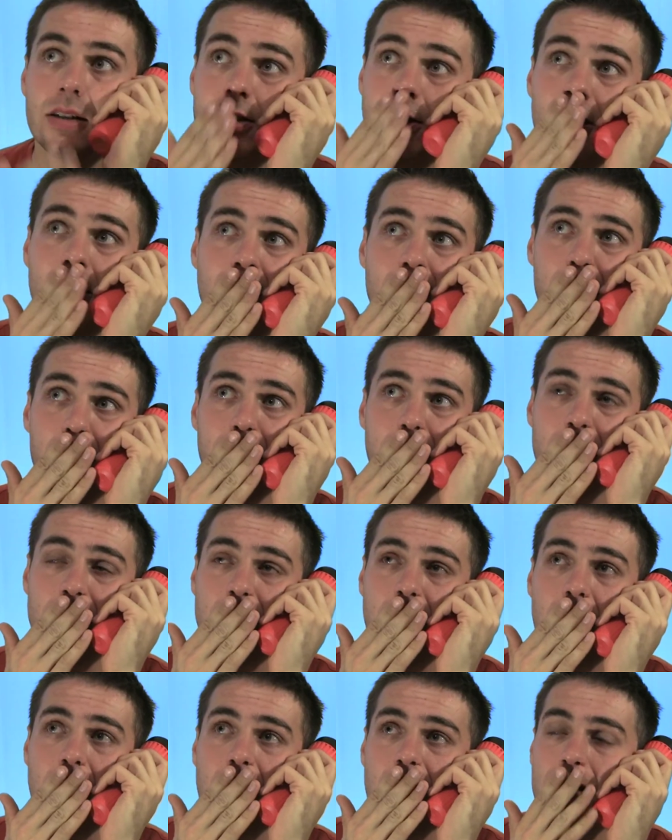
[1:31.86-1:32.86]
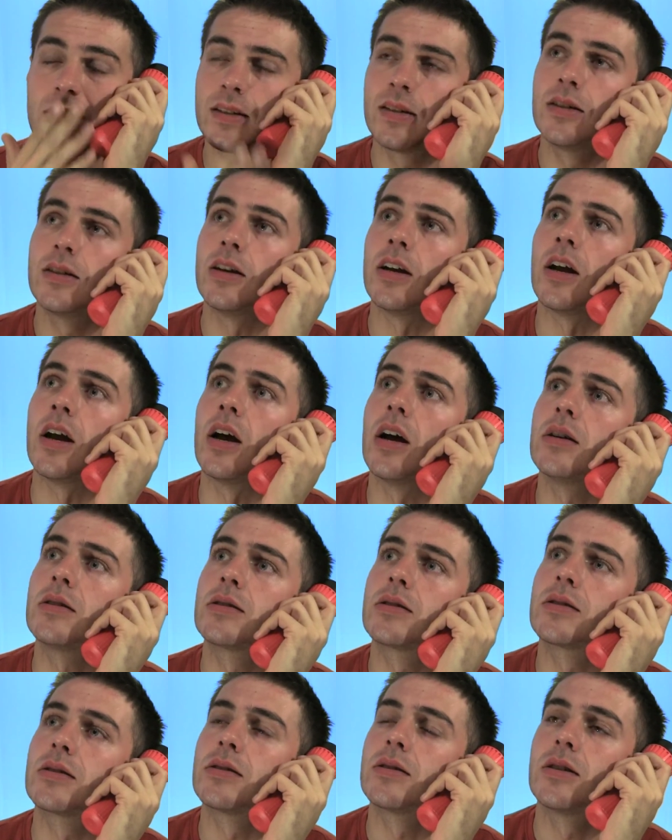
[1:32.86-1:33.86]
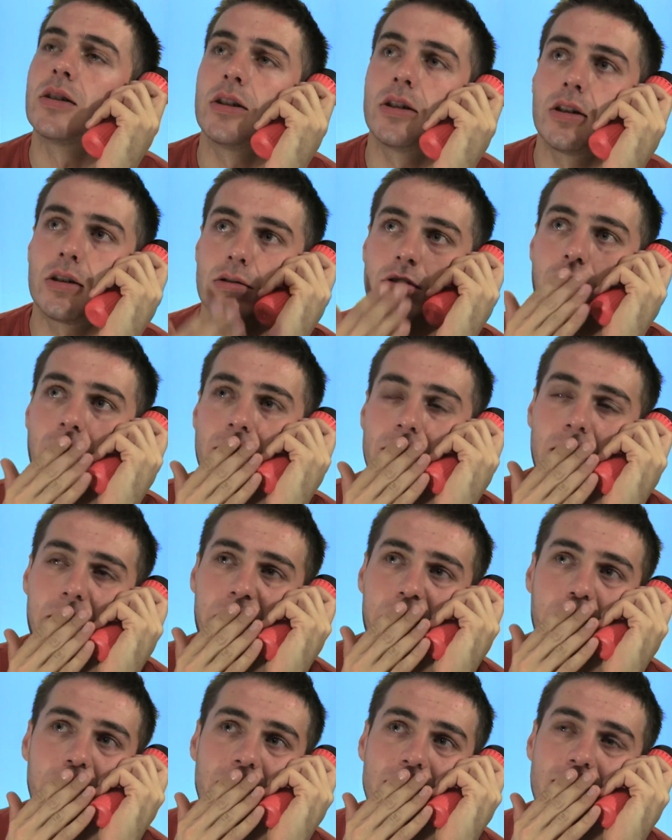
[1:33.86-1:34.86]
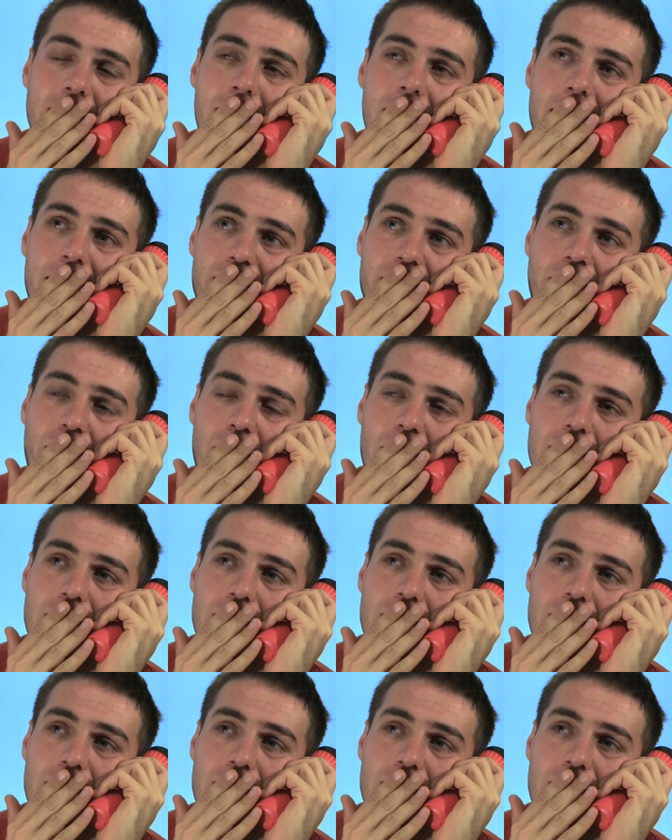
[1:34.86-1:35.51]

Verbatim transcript: Is your name Bruce Nolan? Yes. Great, come to Mink God at 4